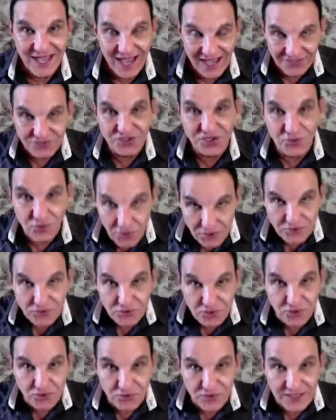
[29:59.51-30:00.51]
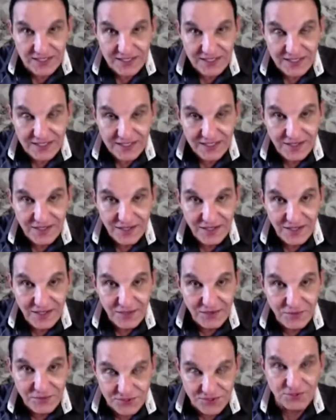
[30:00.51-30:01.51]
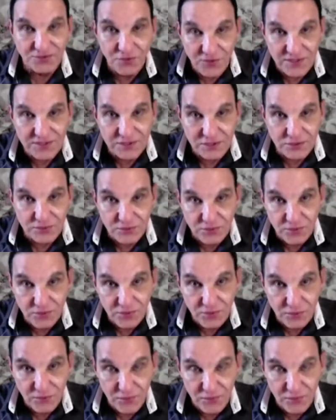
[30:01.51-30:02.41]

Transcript: How Gerard Khourie was anointed